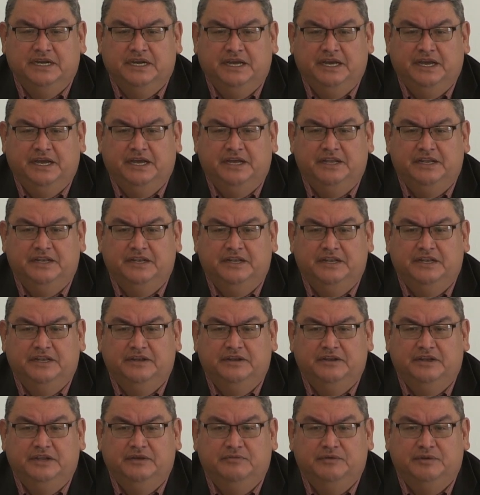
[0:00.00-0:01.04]
and
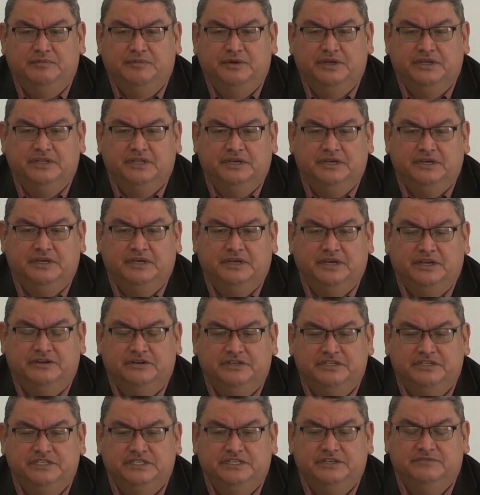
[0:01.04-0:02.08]
we bring the
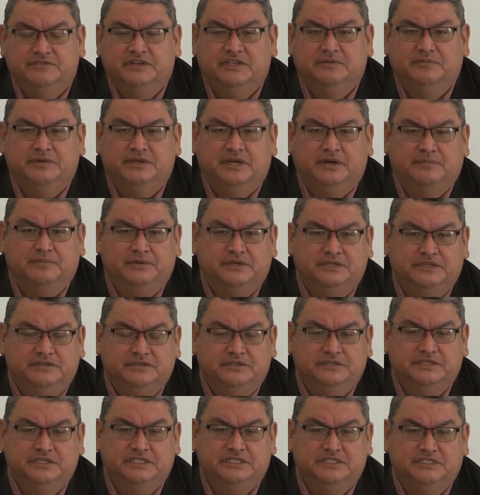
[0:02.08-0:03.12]
energy development
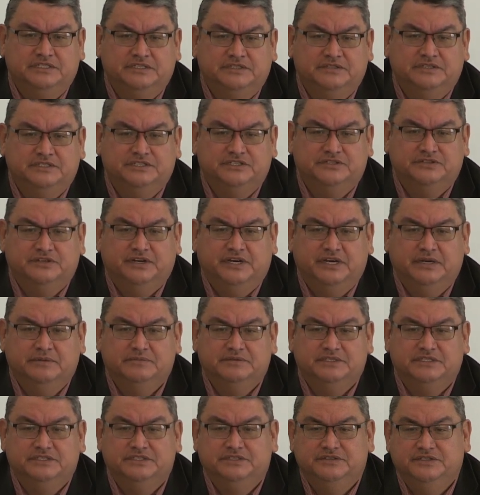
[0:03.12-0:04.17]
opportunities to the tribes
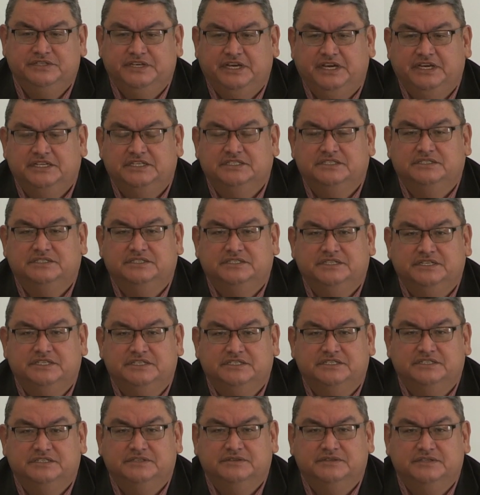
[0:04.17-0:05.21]
and to the
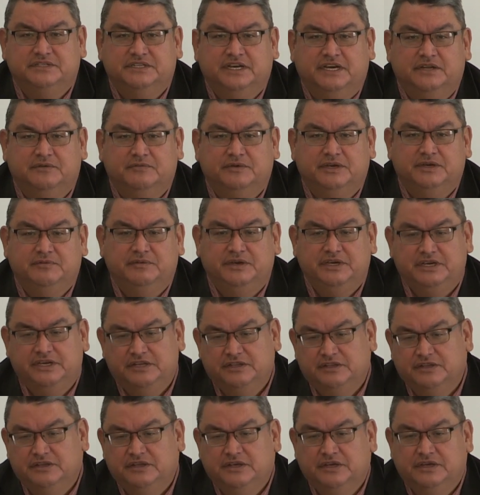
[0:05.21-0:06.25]
agencies, so that way we
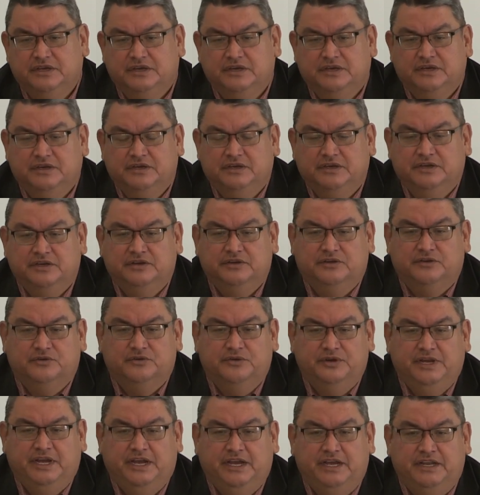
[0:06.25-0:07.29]
can
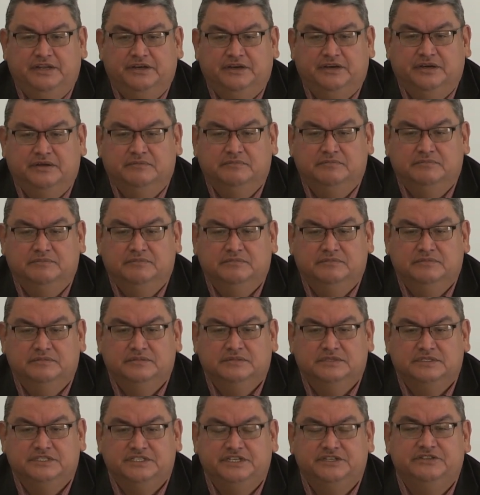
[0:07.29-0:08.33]
create
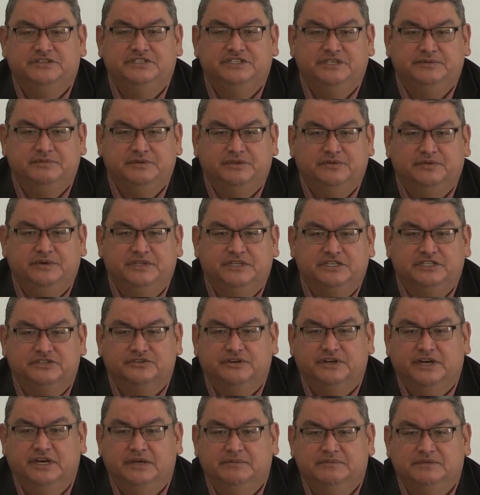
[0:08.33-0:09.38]
synergy between the
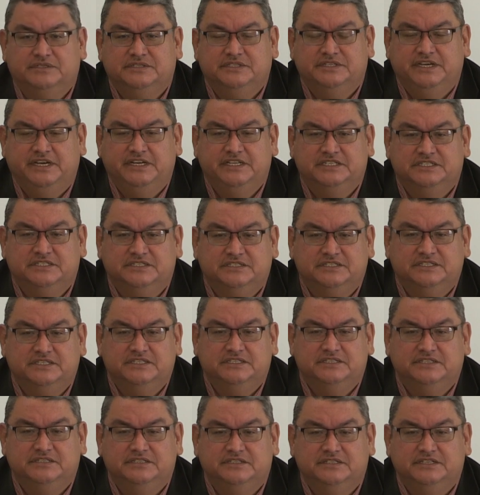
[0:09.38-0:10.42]
tribes and the
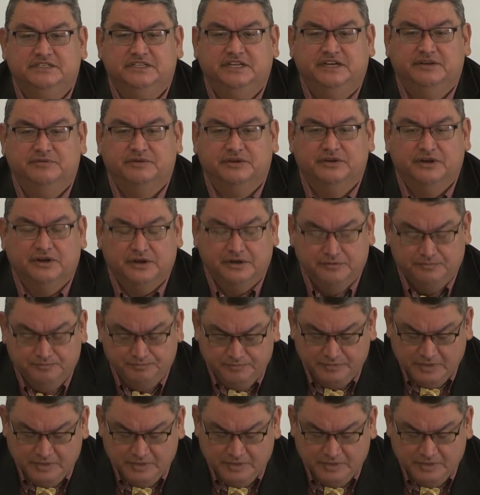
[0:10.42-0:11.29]
agencies in that regard.